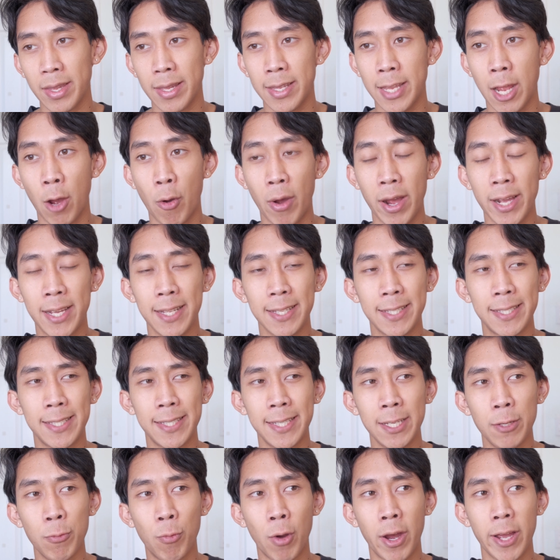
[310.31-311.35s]
Now, I can
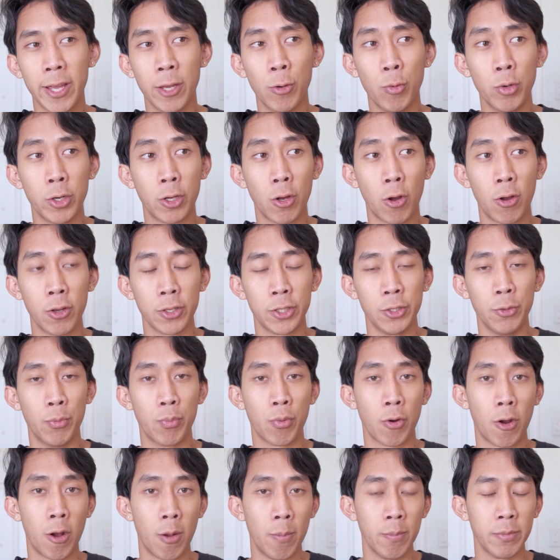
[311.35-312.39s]
see why it would cause you
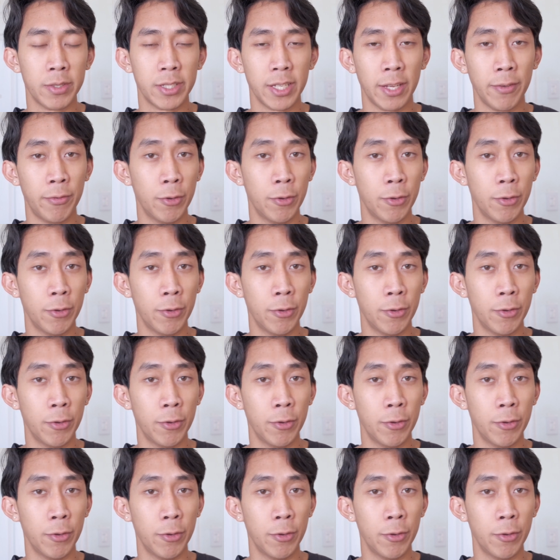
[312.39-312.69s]
problems